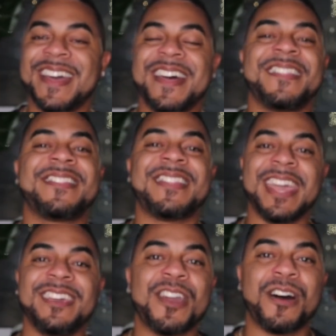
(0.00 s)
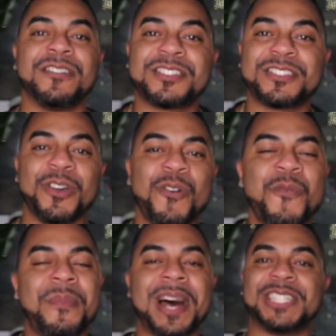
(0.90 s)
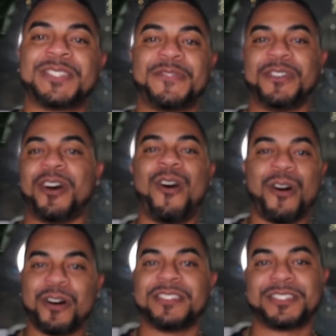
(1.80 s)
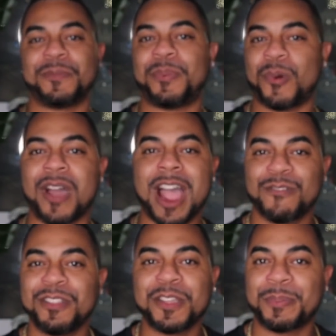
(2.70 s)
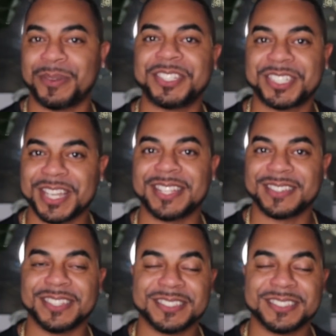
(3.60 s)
thank y'all so much for all the support. I really appreciate this.